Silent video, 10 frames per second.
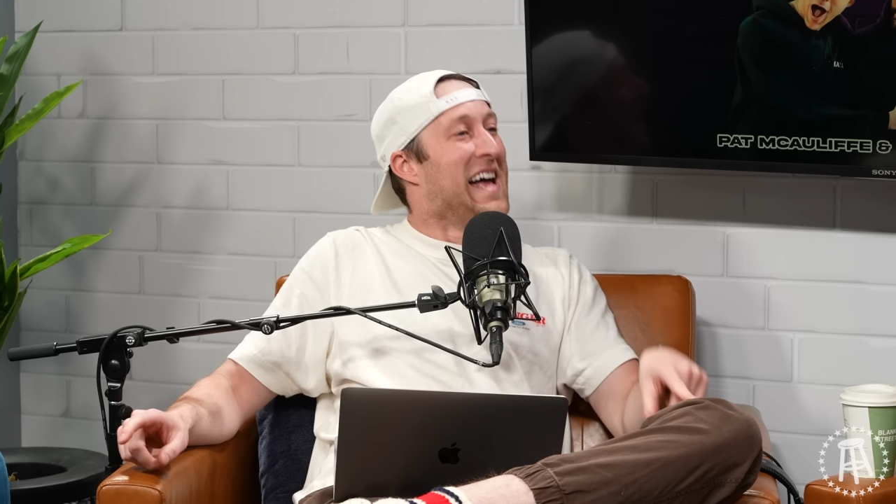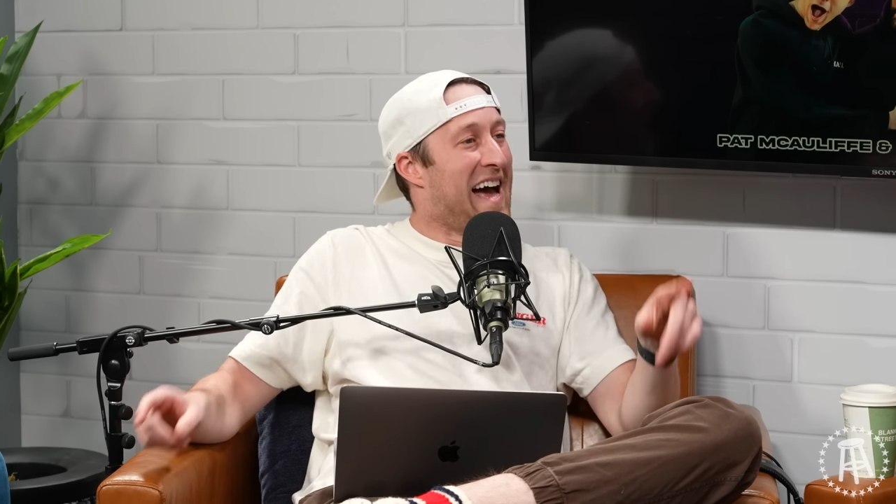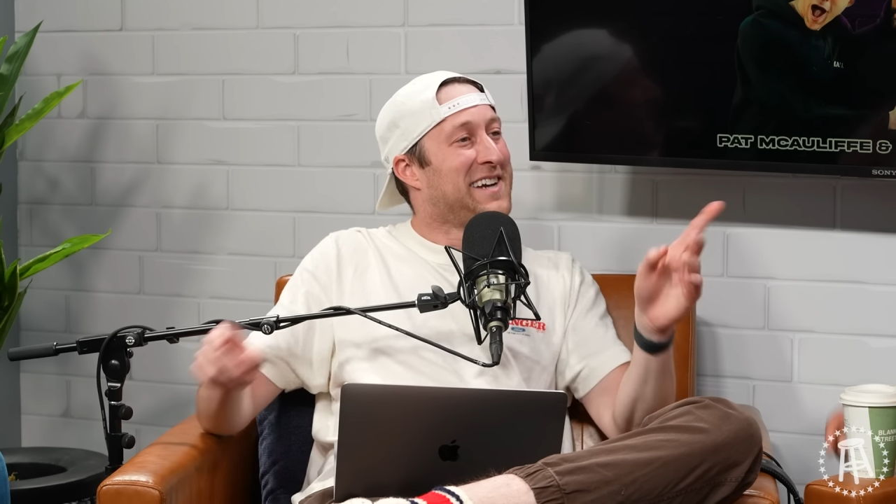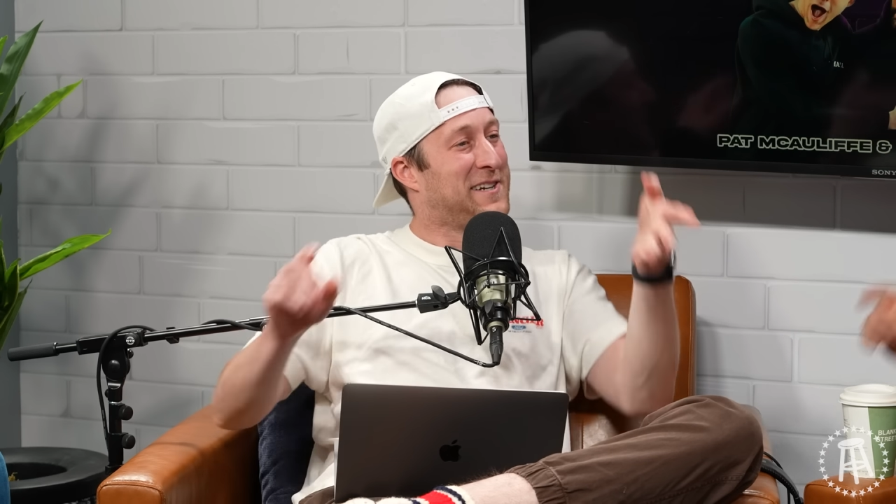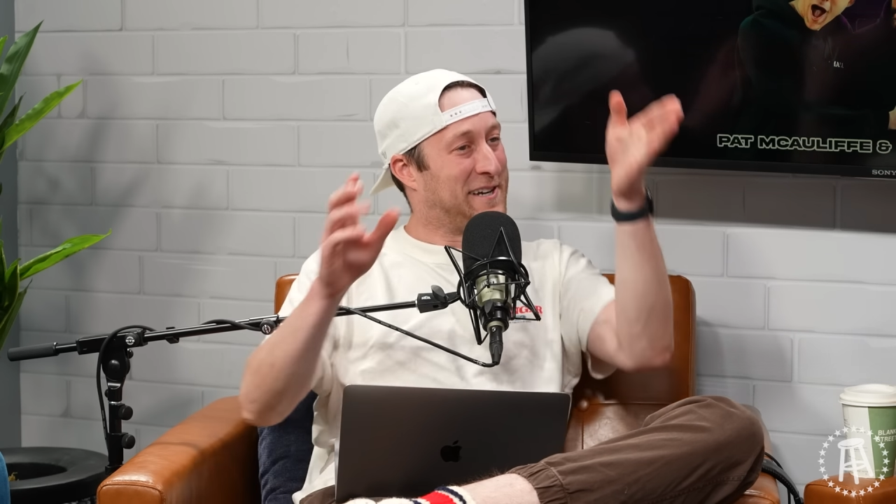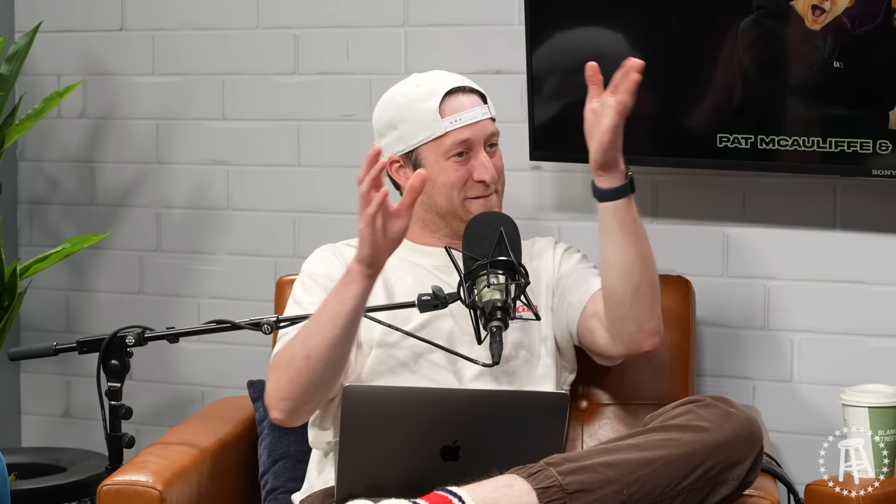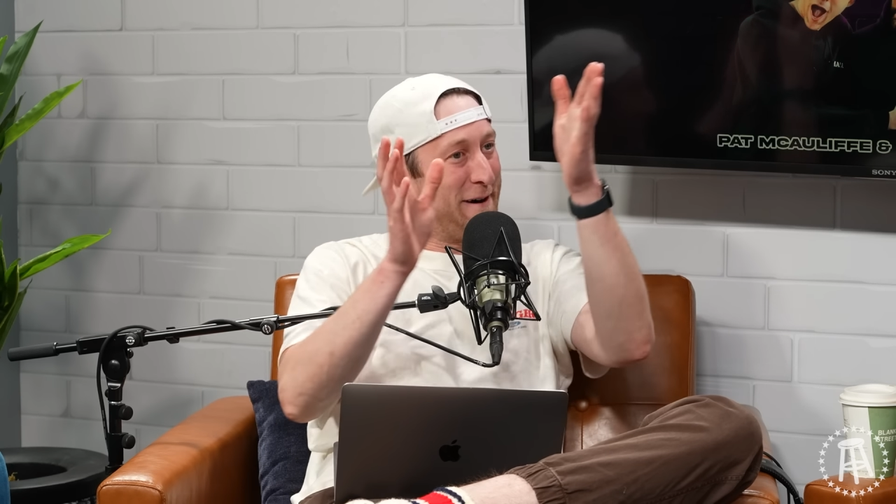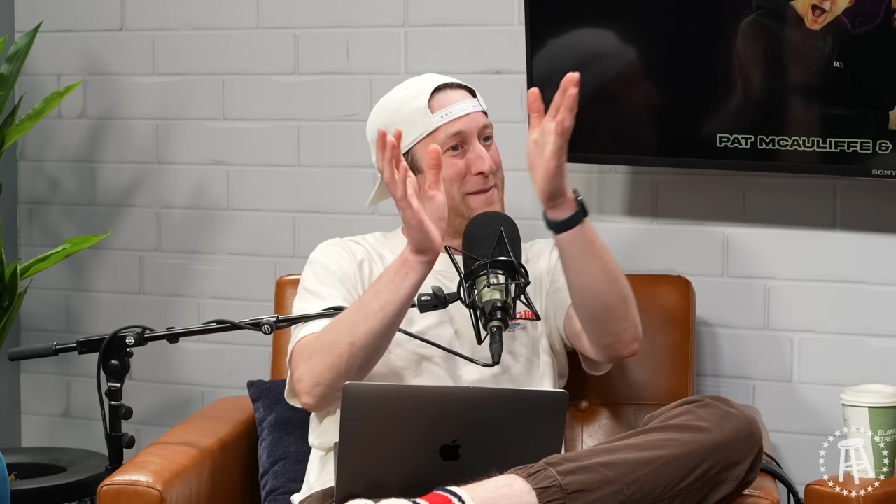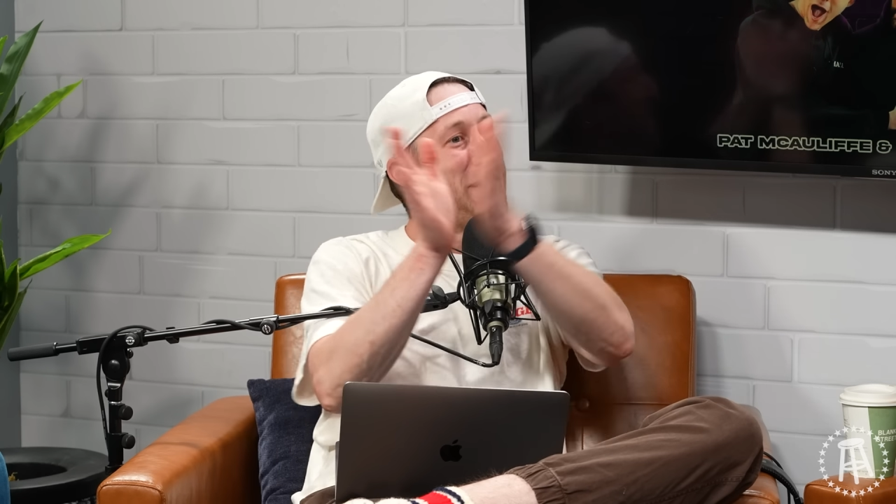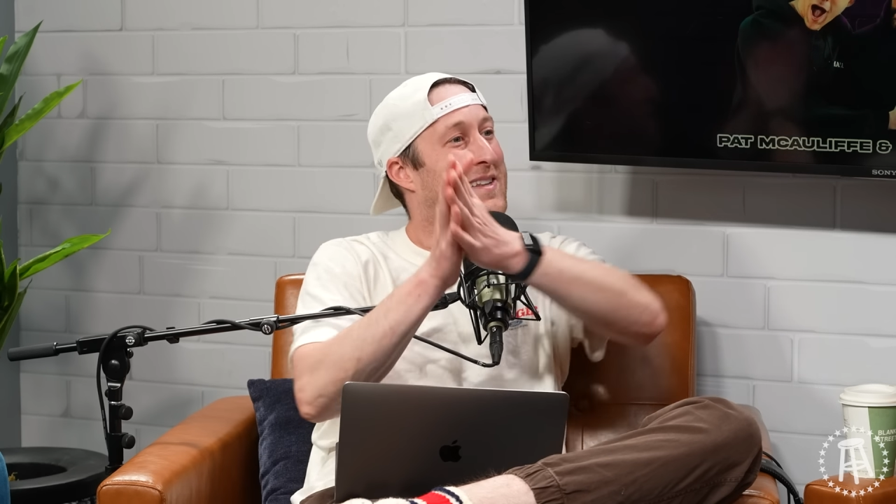I actually
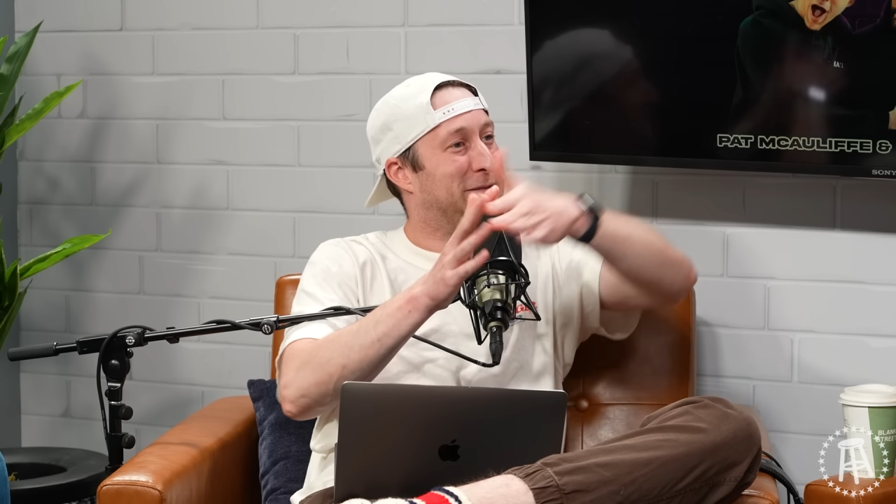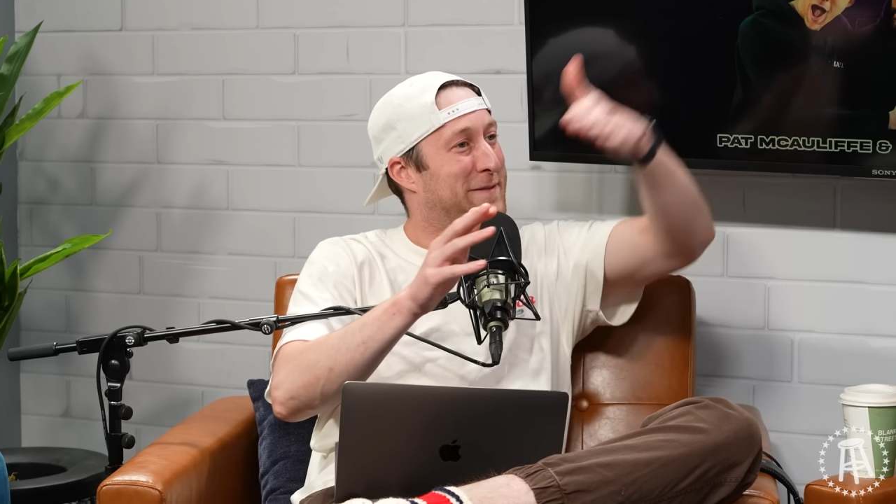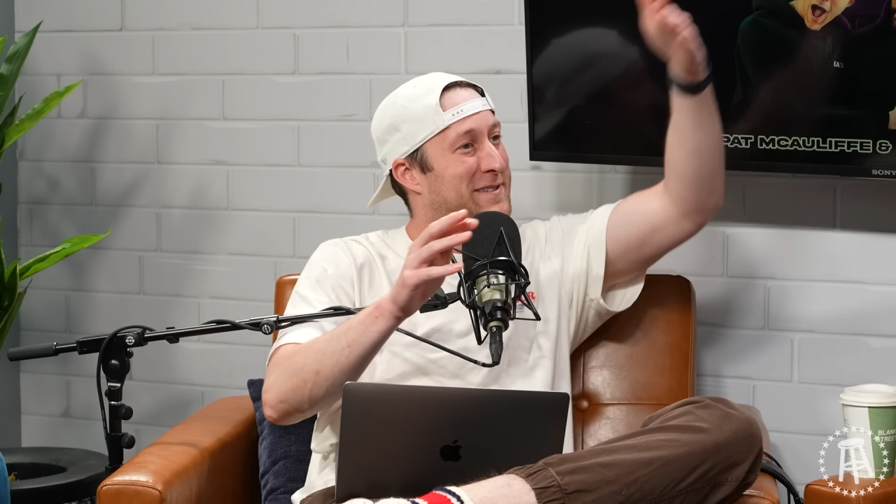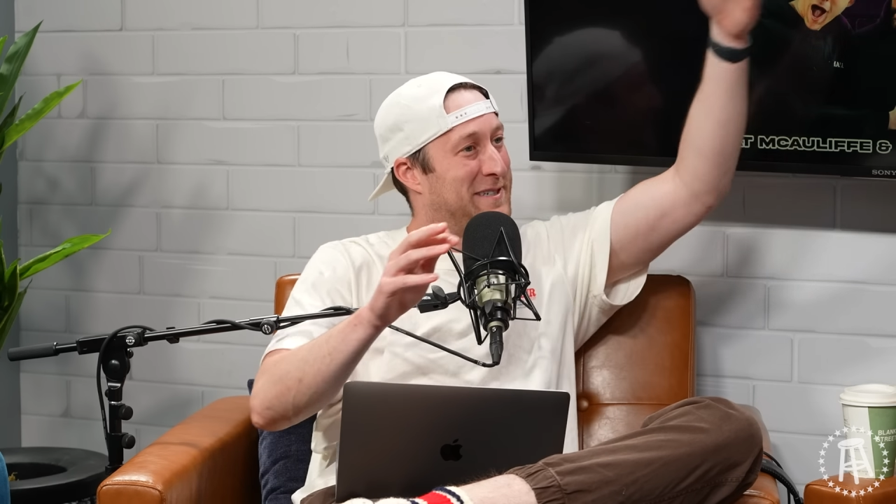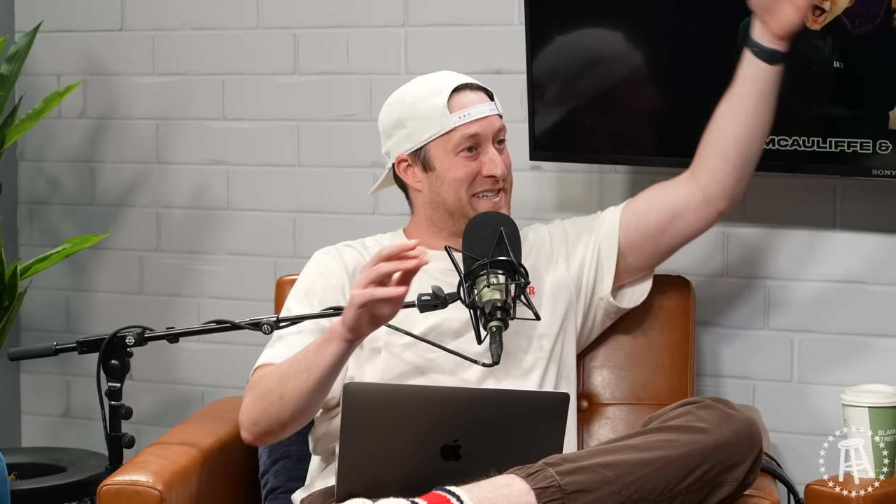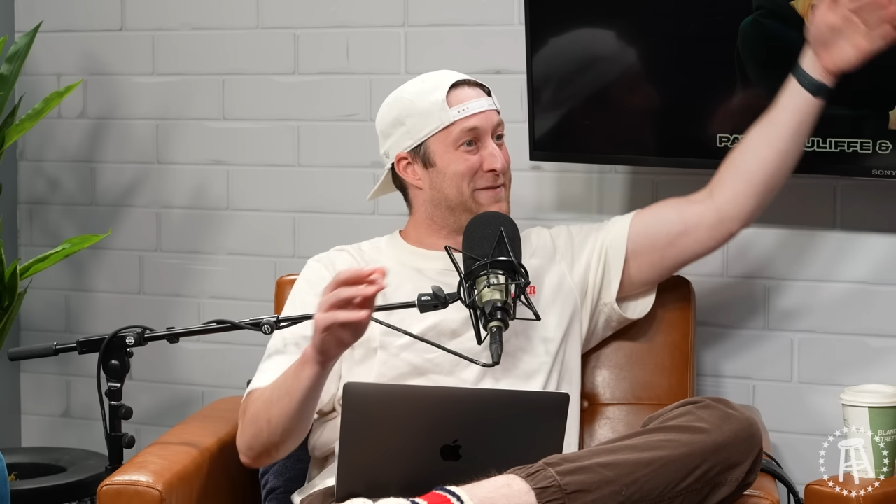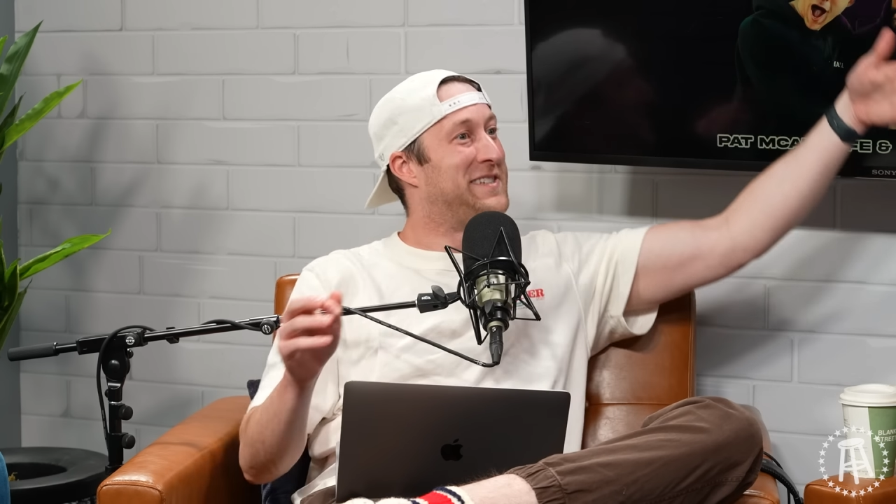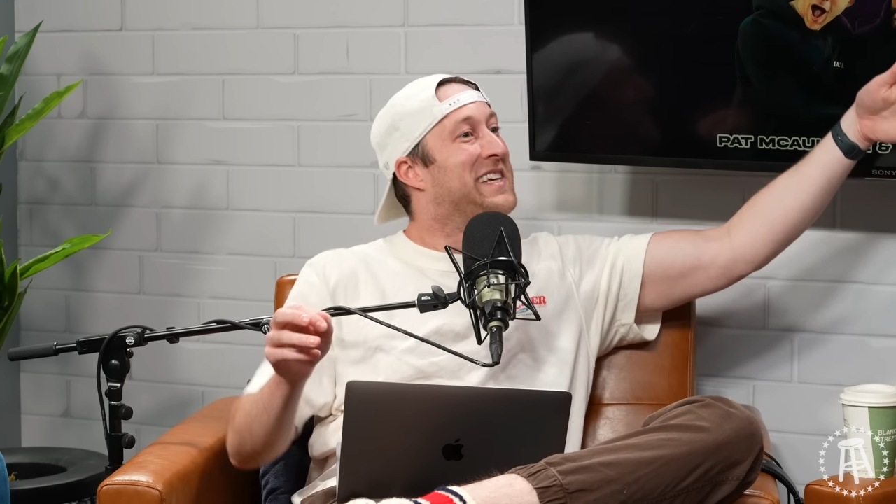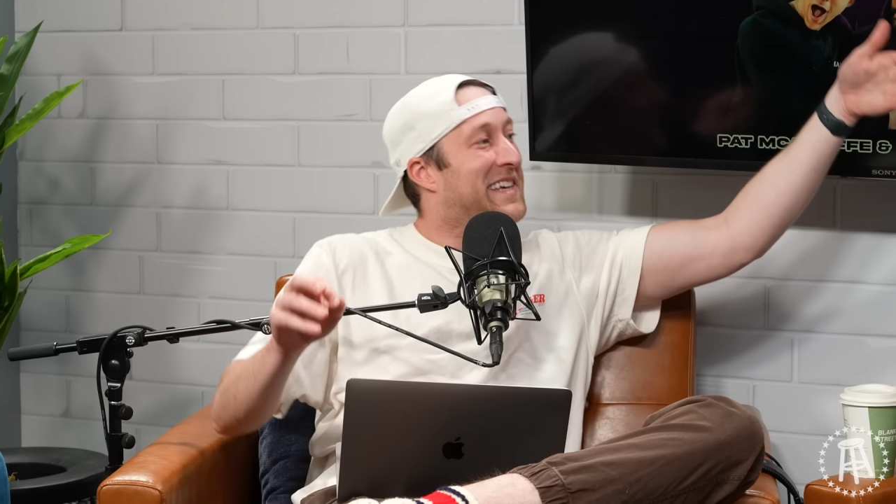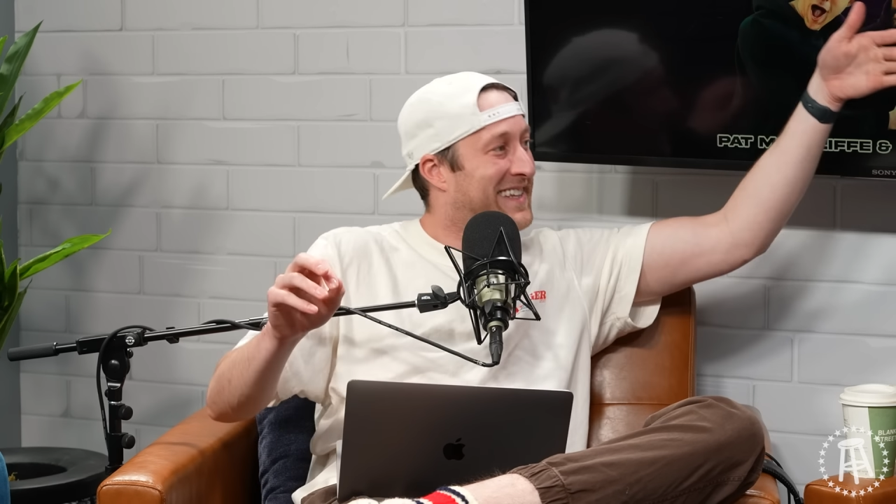converted it back to, to DVD.